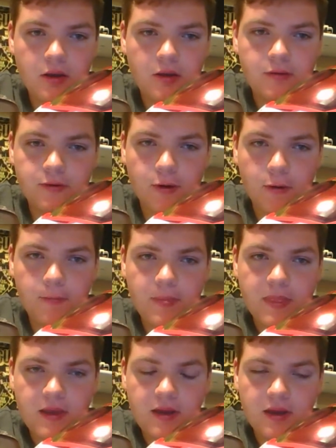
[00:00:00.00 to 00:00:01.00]
So
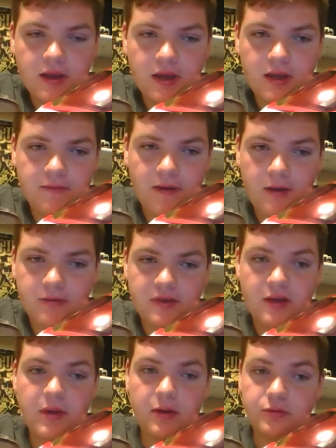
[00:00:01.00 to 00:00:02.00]
if I was
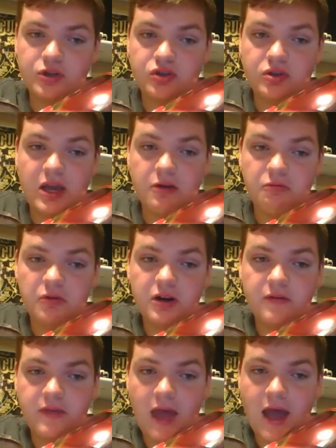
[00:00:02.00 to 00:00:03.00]
them, I would just get rid
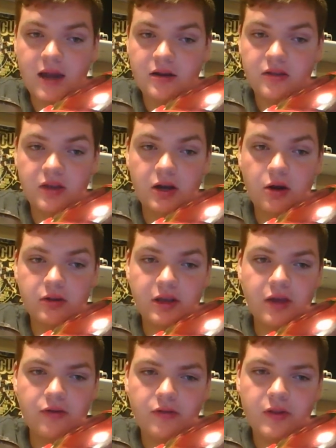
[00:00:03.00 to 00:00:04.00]
of that thing
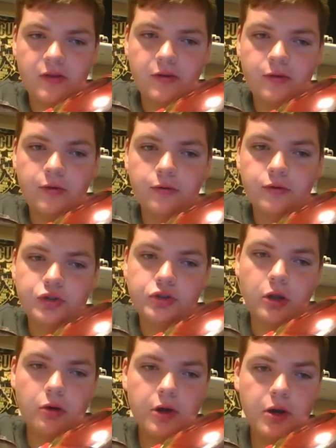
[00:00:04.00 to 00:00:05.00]
altogether. And then this huge
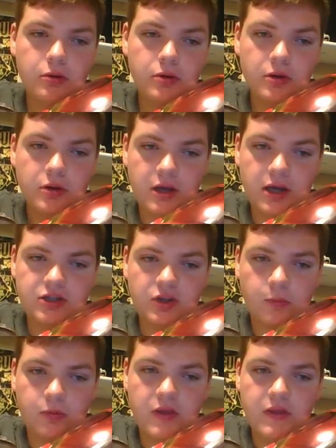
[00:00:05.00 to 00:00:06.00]
logo, I'd
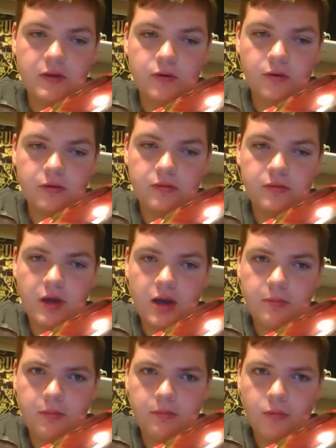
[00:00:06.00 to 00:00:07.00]
just bring these holes
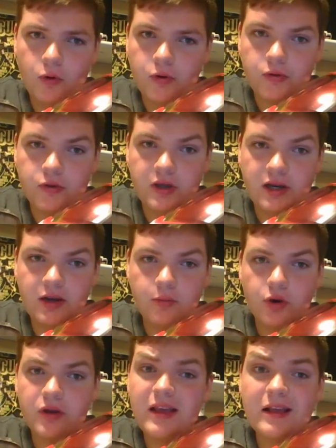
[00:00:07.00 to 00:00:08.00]
up more so you can hear
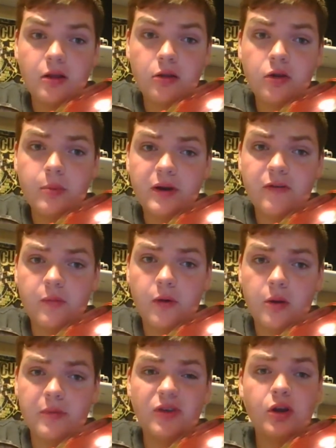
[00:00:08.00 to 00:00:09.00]
more, because that's a little bit of a
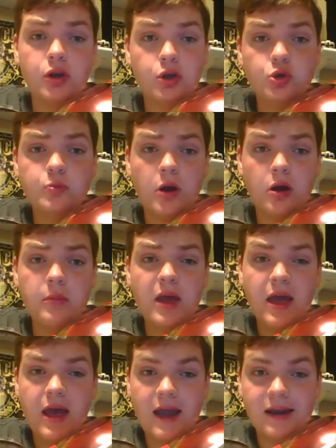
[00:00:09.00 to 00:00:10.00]
problem. It's not a huge problem.
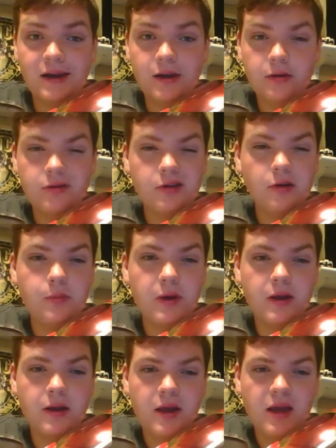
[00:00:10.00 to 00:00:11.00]
I can hear still,
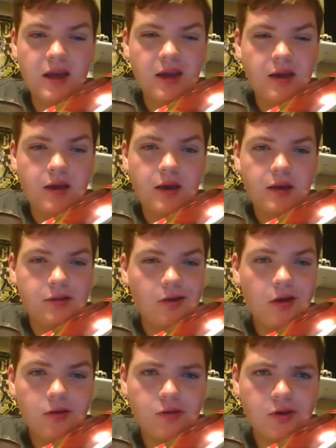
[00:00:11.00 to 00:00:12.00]
but
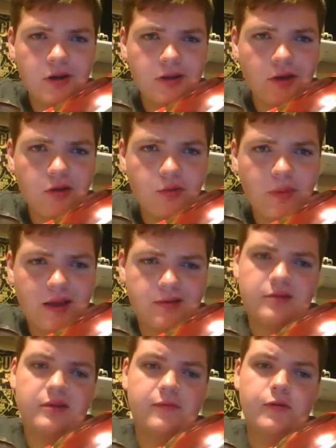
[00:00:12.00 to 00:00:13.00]
not as good as other
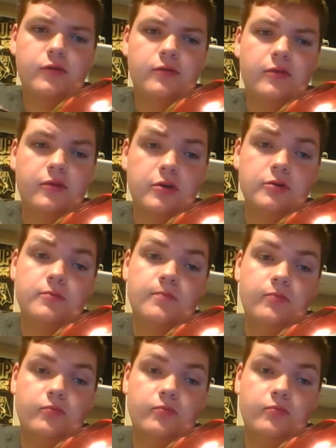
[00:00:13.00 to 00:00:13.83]
masks I've owned. So